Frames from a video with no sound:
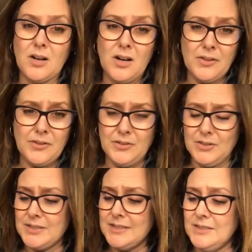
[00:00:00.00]
all the
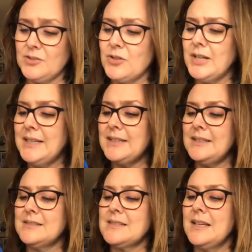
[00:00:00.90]
nooks and
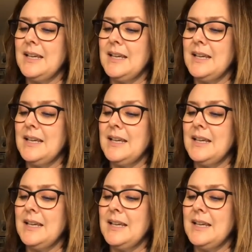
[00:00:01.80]
crannies